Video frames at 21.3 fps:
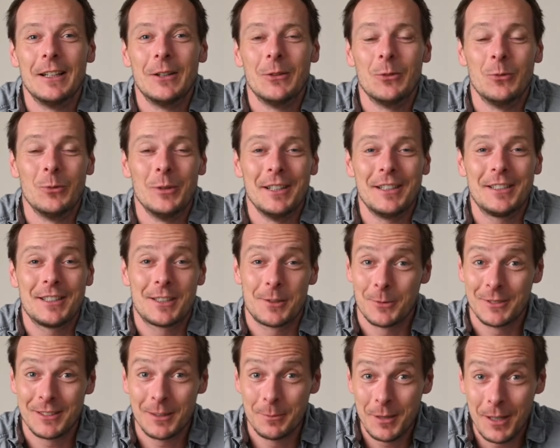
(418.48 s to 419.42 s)
which
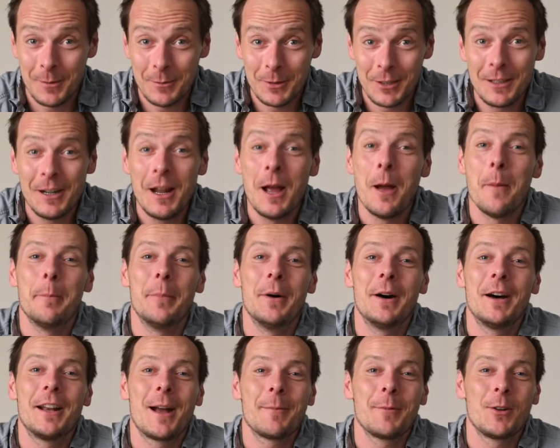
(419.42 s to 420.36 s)
was a bummer,
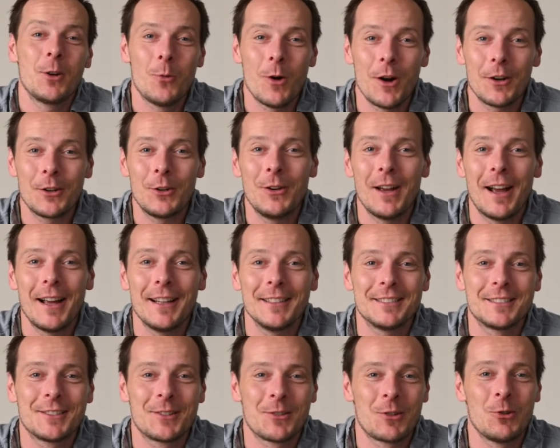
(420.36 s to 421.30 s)
but I'm going to walk you
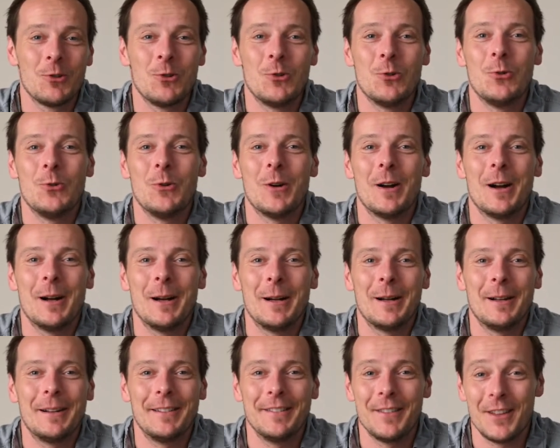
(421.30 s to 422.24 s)
guys through
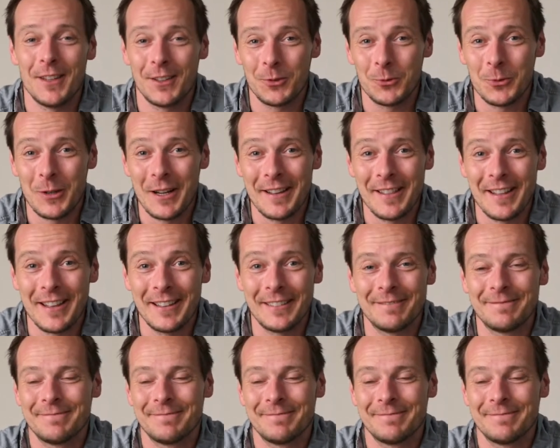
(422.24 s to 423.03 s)
this way then.